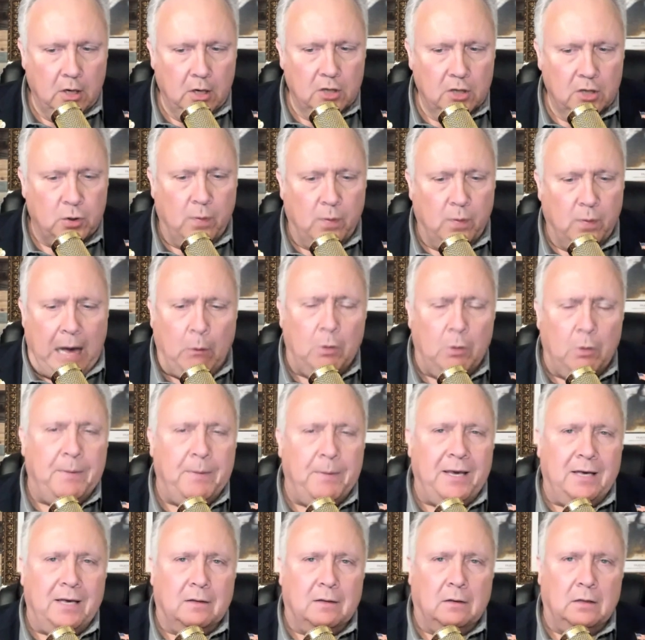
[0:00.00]
So that would
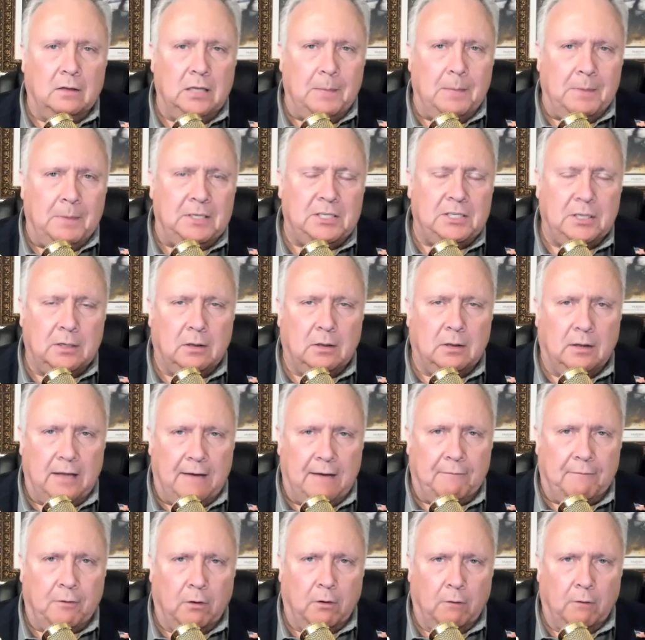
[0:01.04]
be a limited
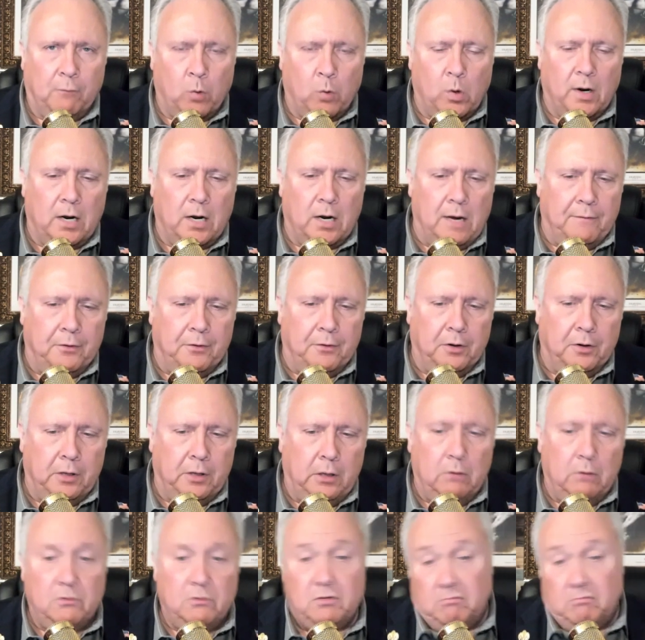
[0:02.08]
lever for a governor to
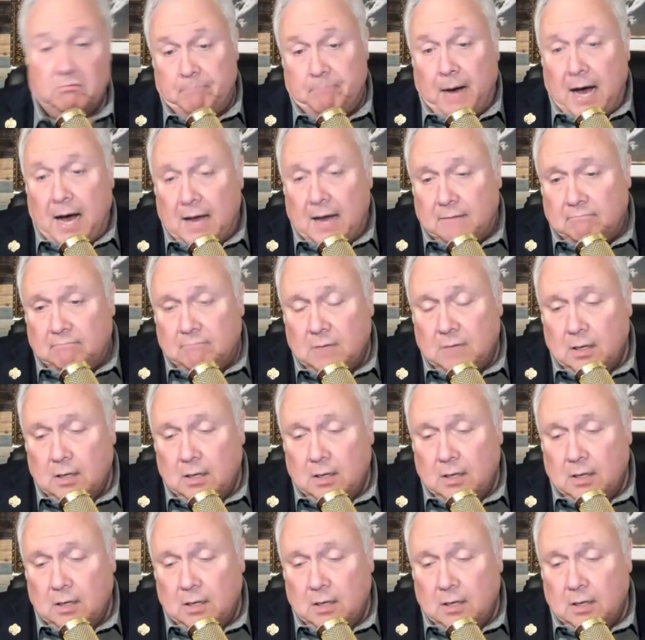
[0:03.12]
use, but